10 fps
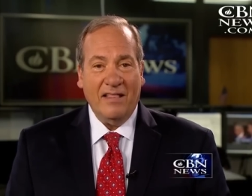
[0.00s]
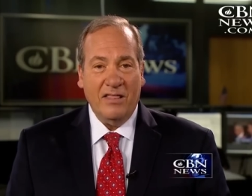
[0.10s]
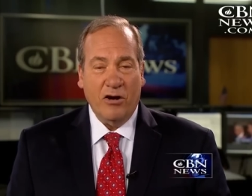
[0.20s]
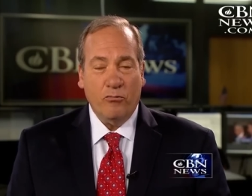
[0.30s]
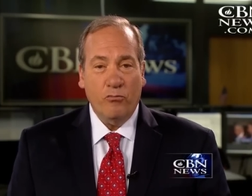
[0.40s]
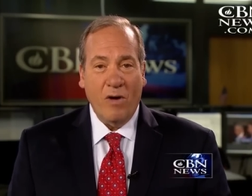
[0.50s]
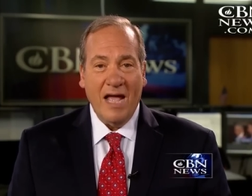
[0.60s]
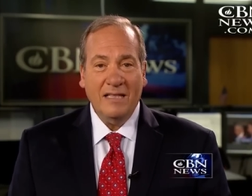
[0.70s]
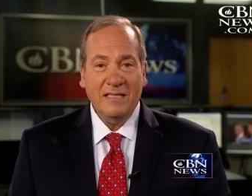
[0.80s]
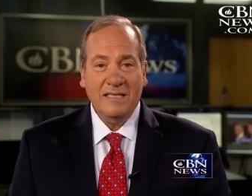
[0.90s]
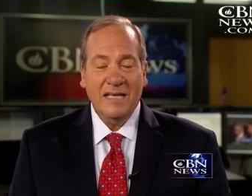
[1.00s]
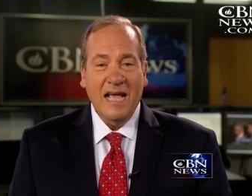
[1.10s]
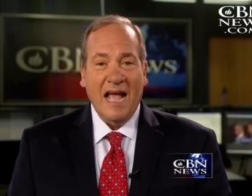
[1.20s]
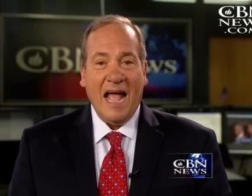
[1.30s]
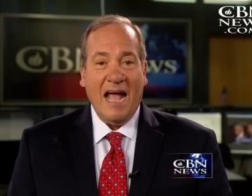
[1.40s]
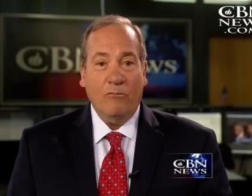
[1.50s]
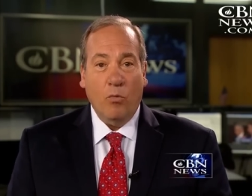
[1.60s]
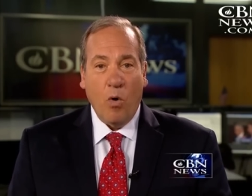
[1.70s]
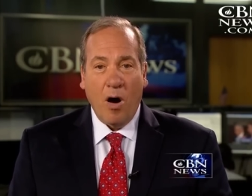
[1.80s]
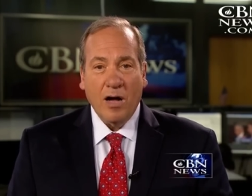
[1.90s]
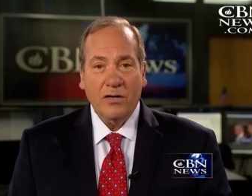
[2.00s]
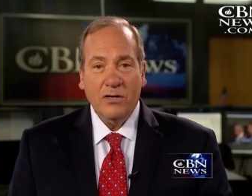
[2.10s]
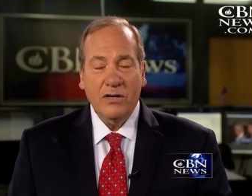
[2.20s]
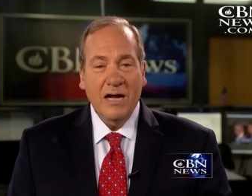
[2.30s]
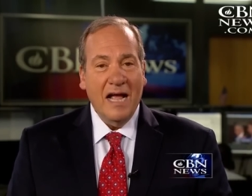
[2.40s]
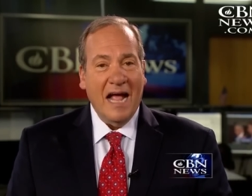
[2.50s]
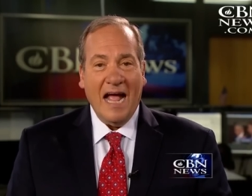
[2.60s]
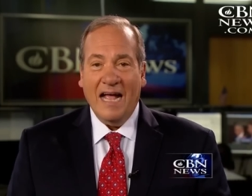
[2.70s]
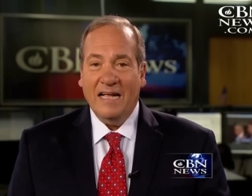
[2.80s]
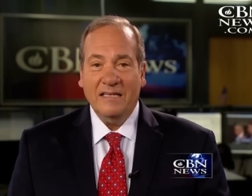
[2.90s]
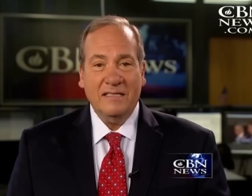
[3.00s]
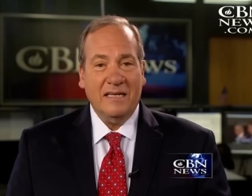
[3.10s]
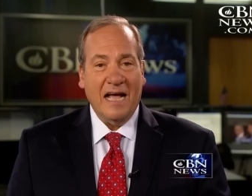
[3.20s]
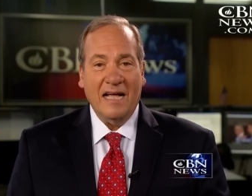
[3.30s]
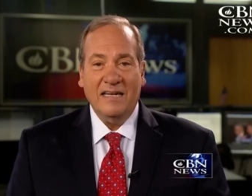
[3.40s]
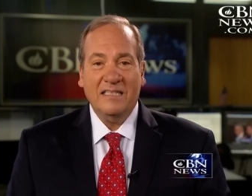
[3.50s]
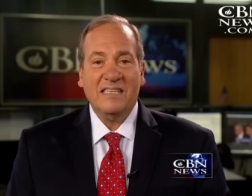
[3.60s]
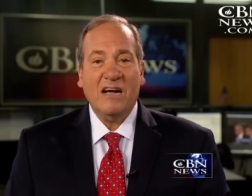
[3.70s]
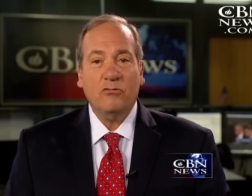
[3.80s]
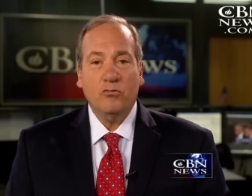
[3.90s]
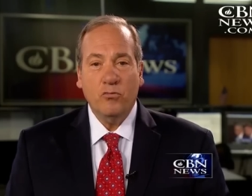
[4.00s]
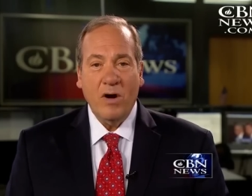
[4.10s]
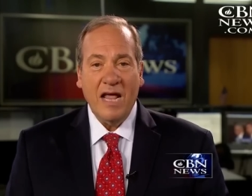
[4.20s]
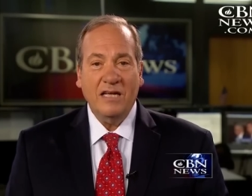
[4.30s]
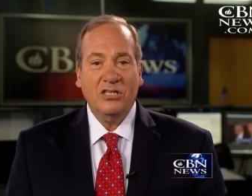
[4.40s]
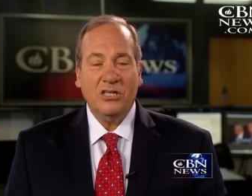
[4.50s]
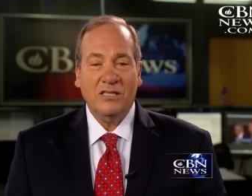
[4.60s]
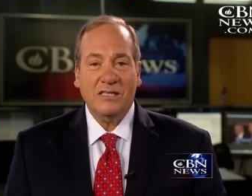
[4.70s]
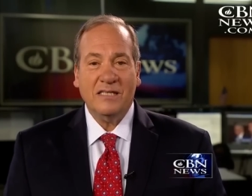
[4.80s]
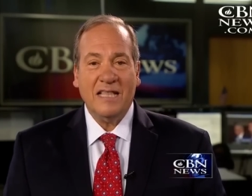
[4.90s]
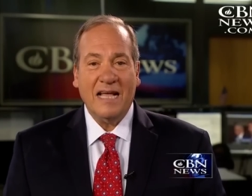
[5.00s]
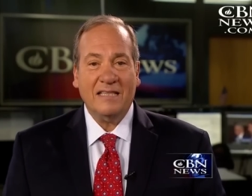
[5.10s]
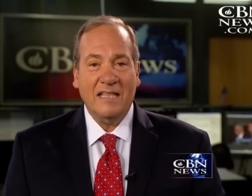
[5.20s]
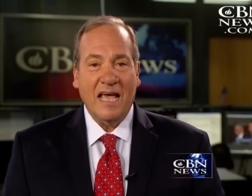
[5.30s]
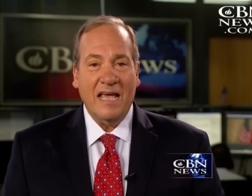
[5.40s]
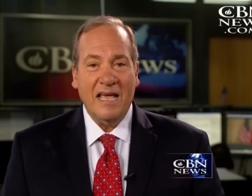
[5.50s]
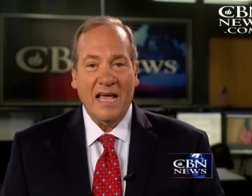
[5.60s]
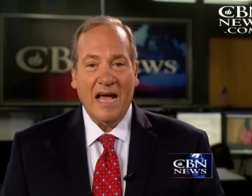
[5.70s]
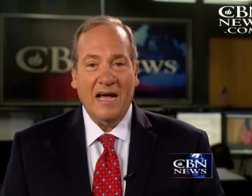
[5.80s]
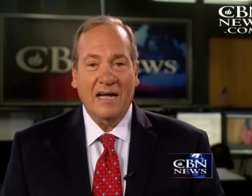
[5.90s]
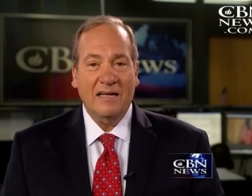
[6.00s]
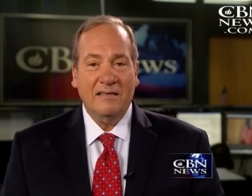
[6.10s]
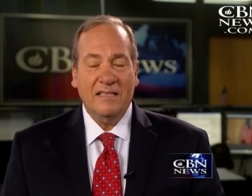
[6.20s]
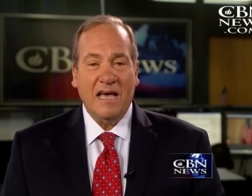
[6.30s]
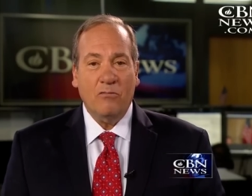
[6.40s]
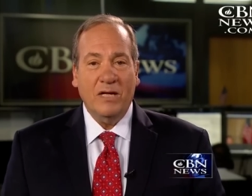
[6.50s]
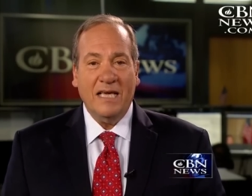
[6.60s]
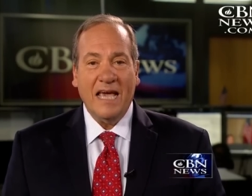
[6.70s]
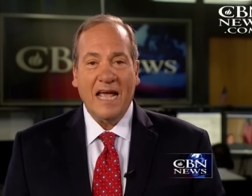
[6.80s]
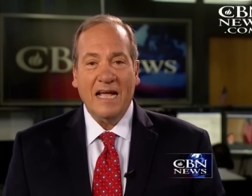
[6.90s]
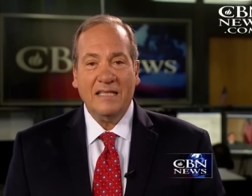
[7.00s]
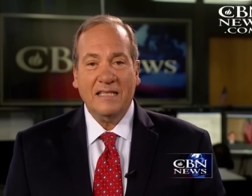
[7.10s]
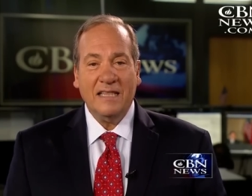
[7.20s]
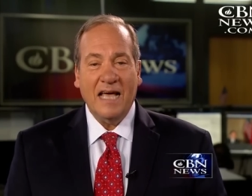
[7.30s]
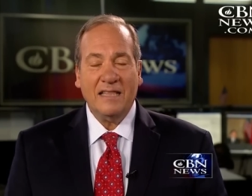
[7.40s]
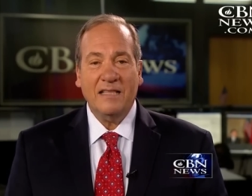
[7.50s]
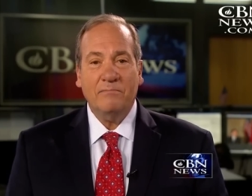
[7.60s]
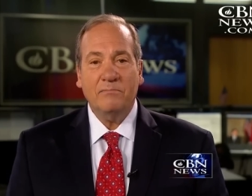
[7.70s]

and their rent and water, and it's outrageous that that we can't let